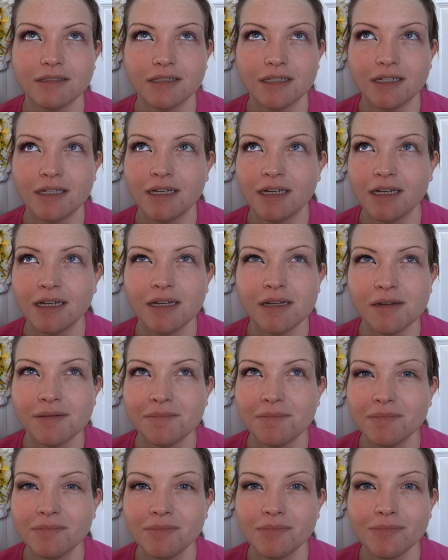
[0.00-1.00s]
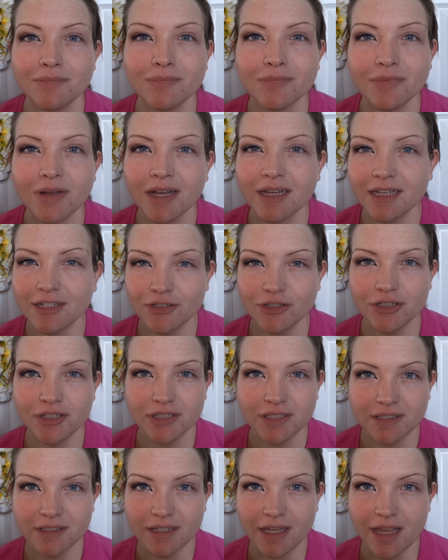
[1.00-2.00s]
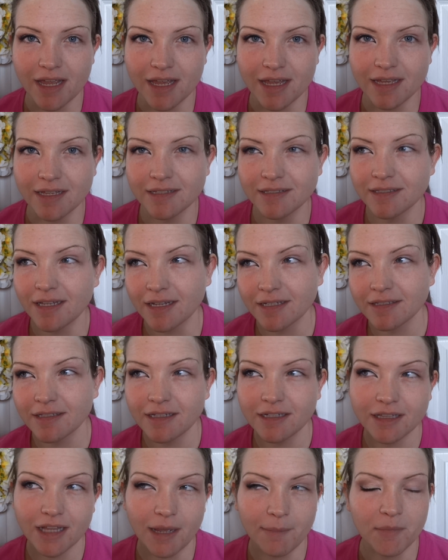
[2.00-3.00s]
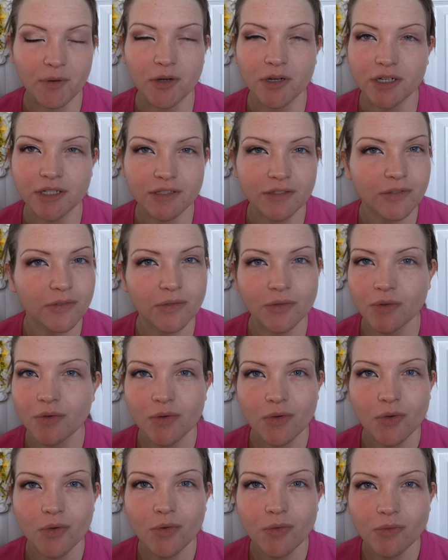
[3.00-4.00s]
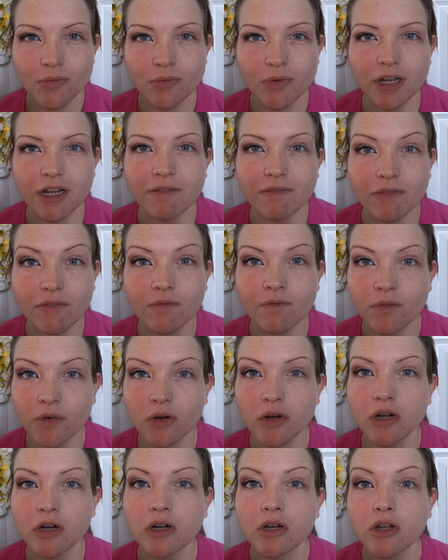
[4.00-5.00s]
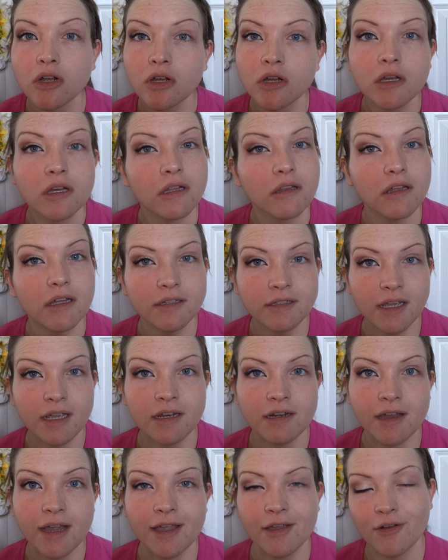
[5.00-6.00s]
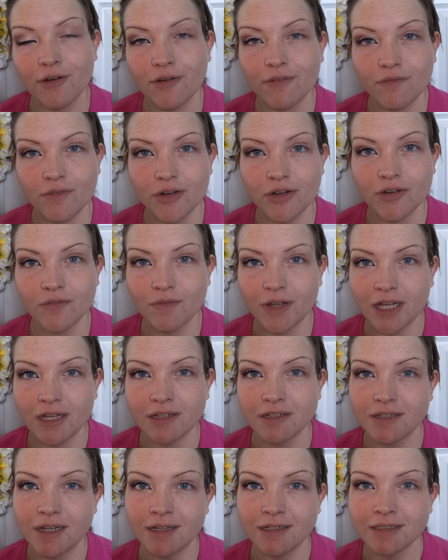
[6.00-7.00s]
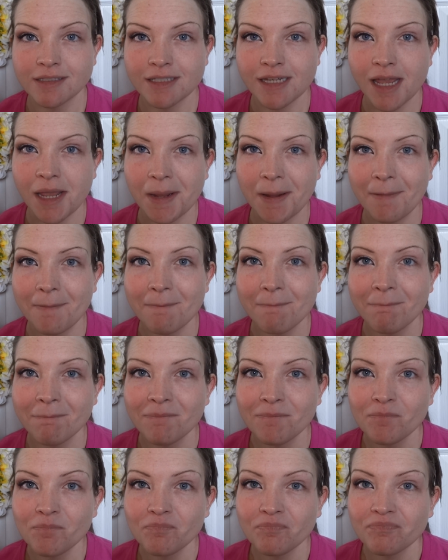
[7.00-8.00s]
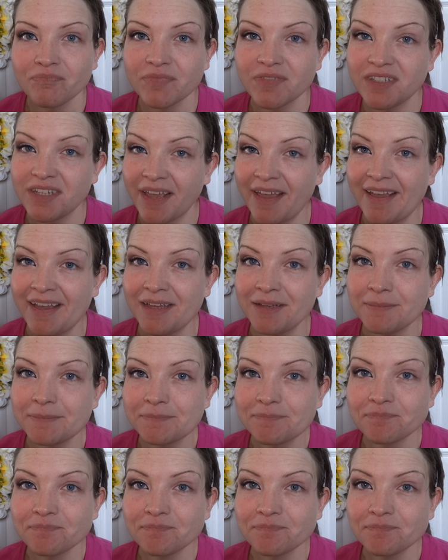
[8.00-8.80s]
I guess you could say sexy, glamorous, whatever, for a date night or for your Valentine's Day date.